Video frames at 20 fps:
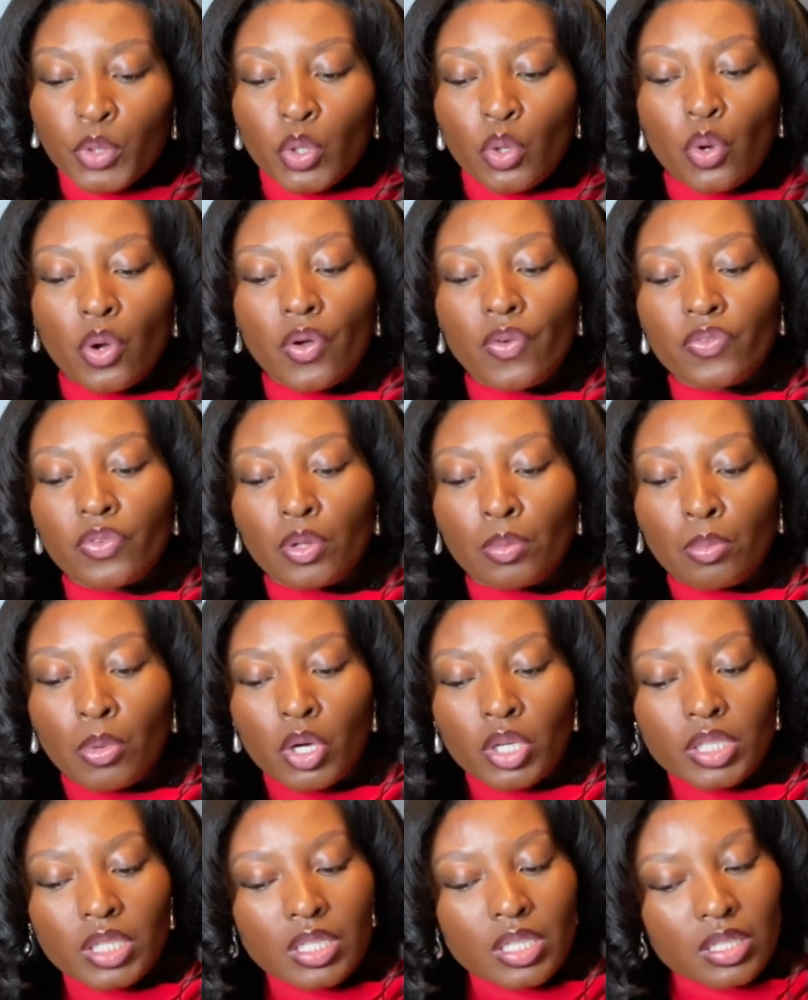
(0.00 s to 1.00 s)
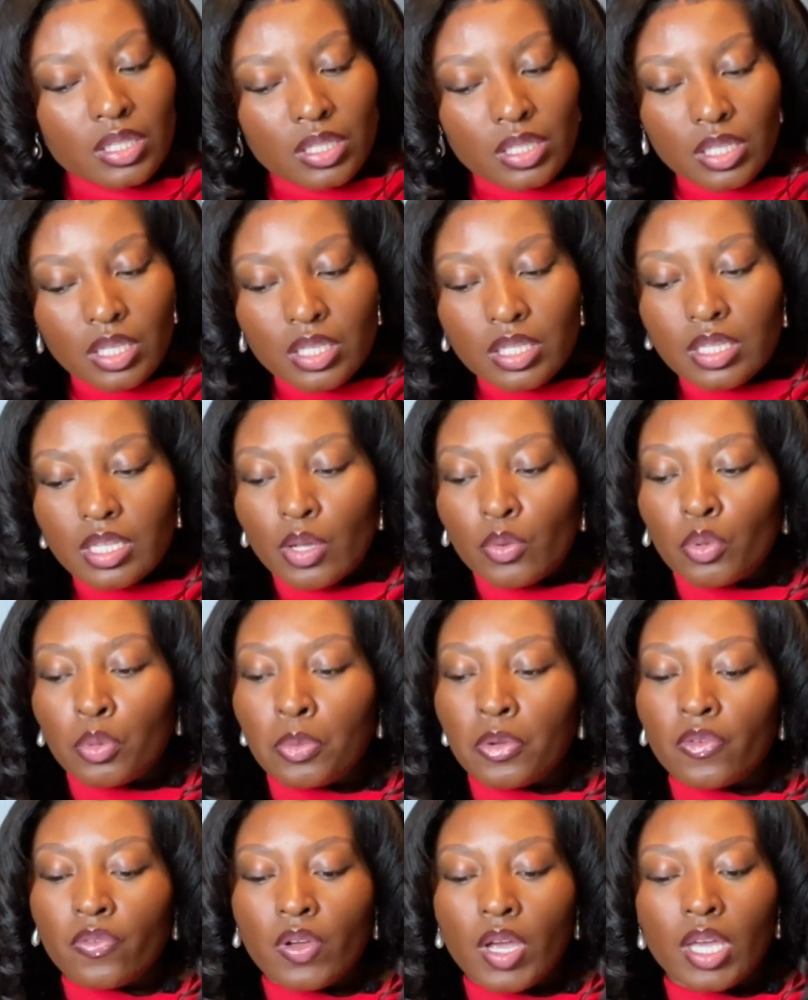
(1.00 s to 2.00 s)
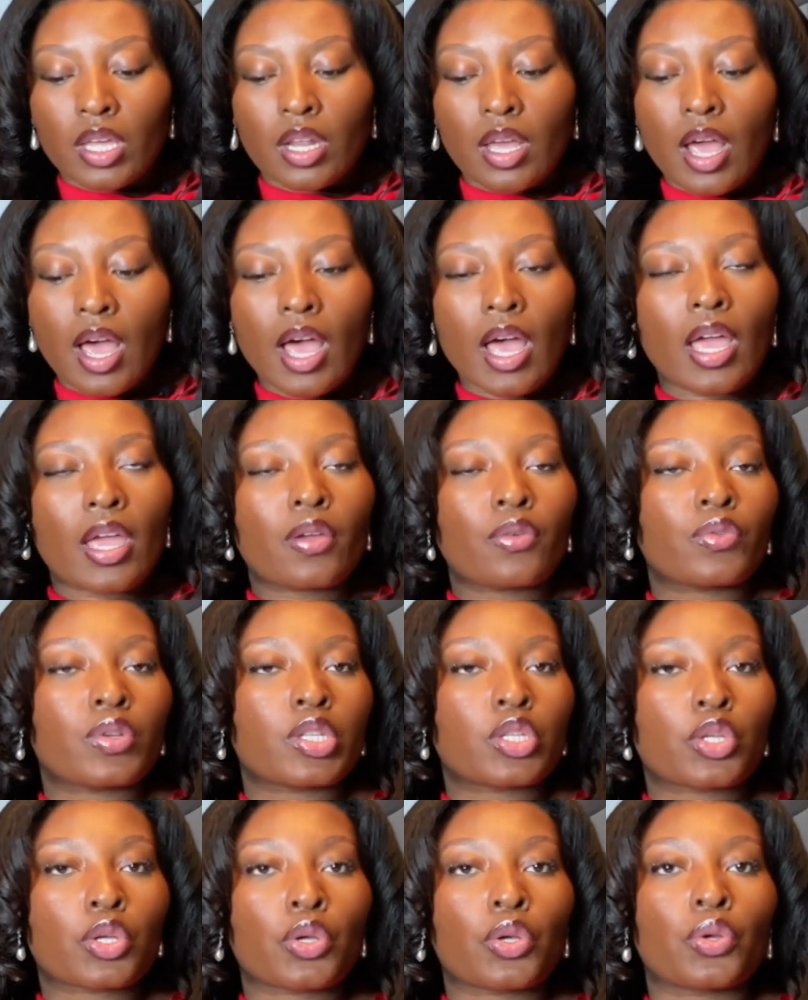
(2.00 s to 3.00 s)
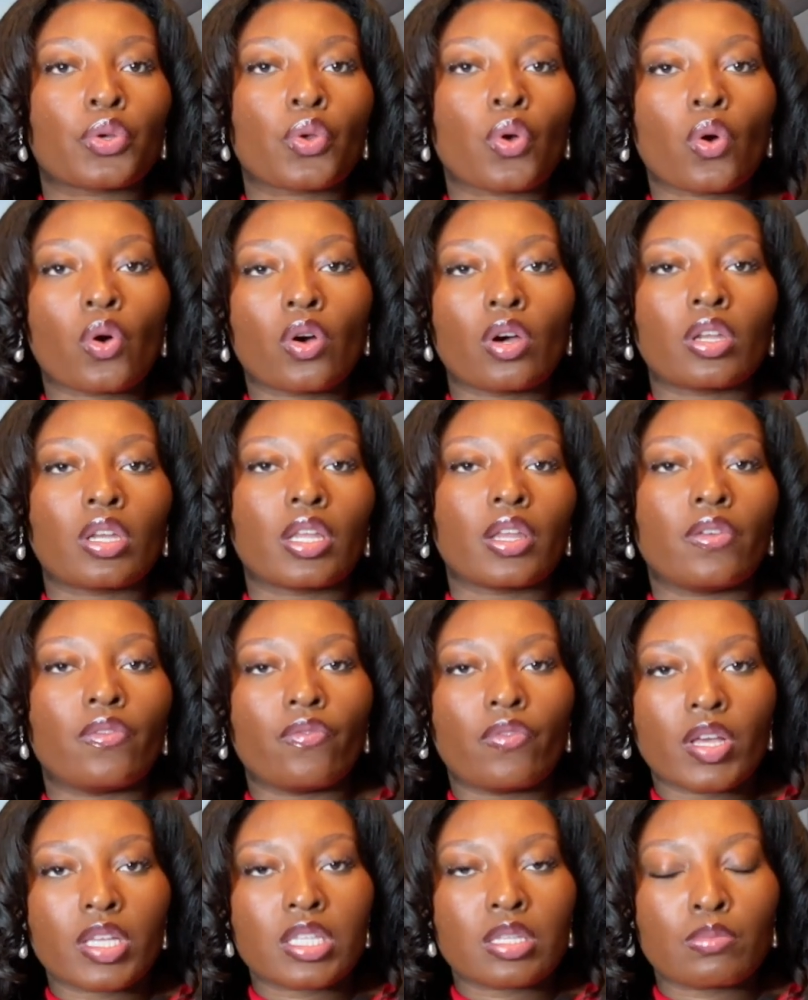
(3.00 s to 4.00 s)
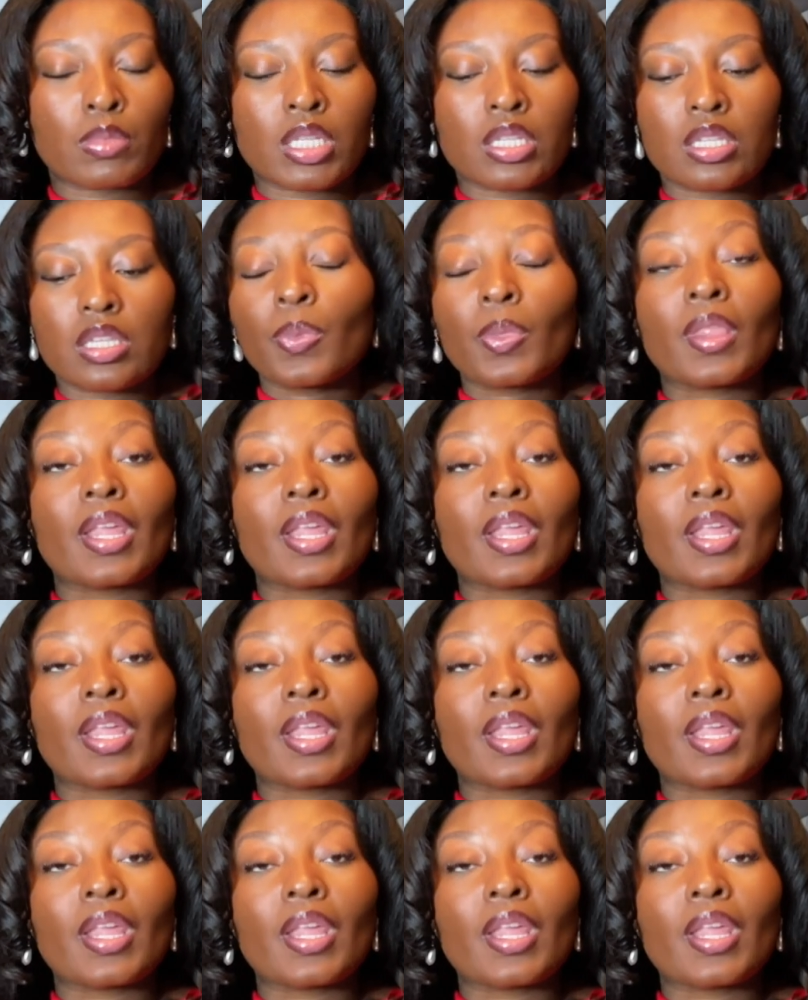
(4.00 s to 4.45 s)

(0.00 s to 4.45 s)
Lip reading: or if the market exists and will provide a high return on investment.